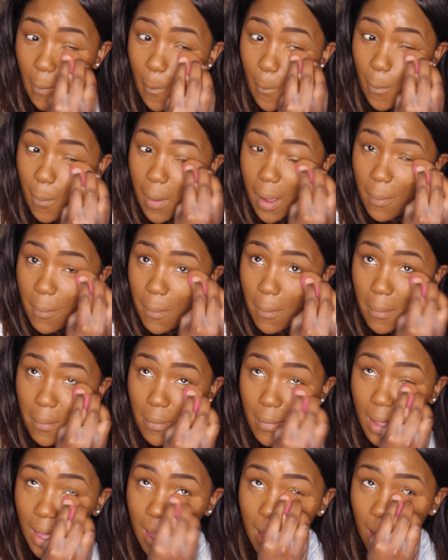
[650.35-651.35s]
my
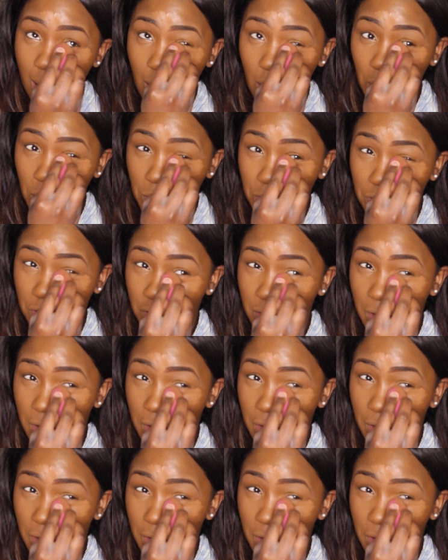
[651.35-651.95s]
mouth.